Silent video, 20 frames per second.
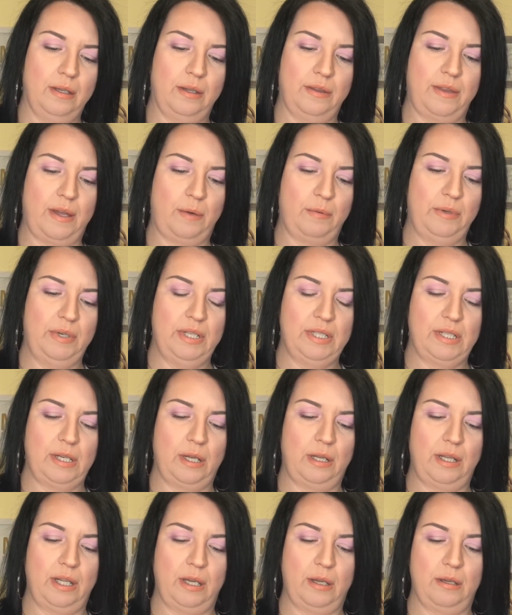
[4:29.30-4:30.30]
That one is
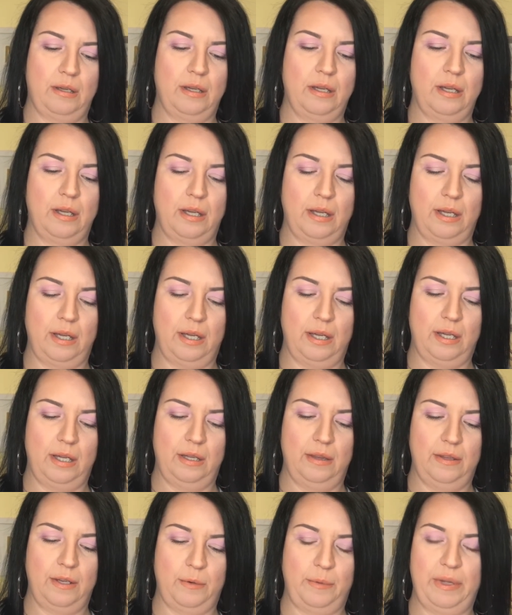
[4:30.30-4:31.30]
not like,
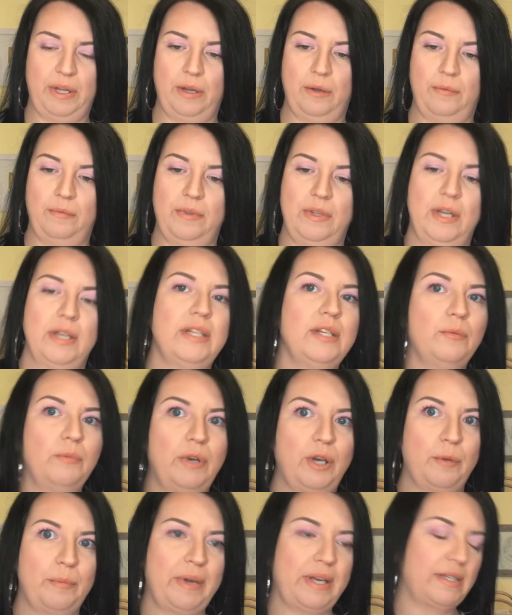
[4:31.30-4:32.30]
there we go, it didn't want
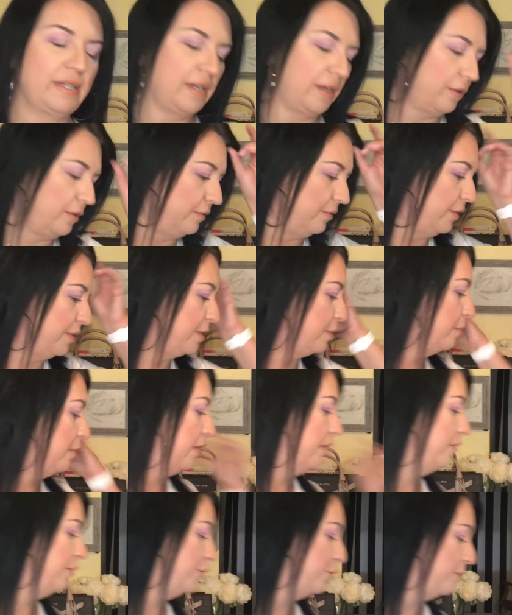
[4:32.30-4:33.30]
to go back together at first. I'm not
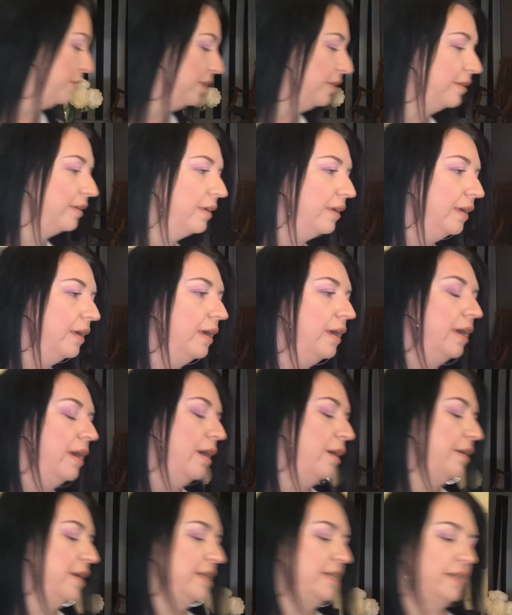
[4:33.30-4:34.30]
even joking.
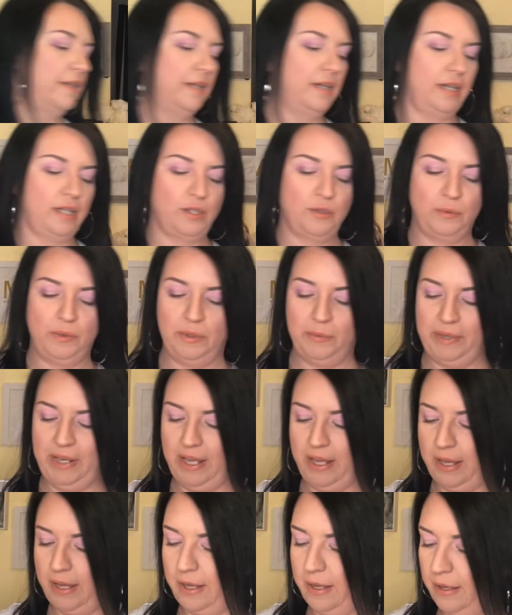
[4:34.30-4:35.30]
Okay, so the next one that we
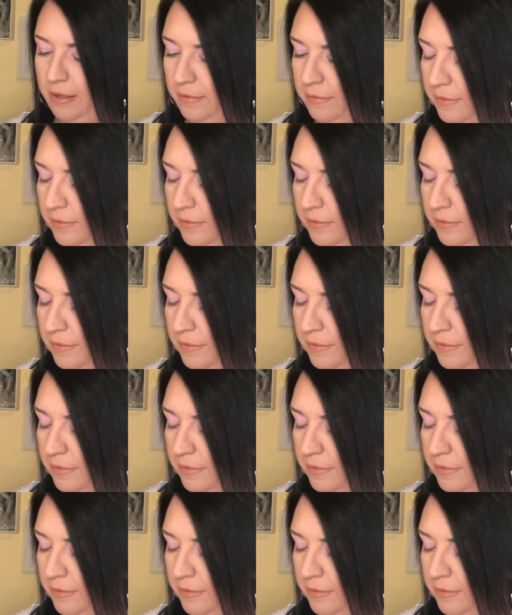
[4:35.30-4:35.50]
have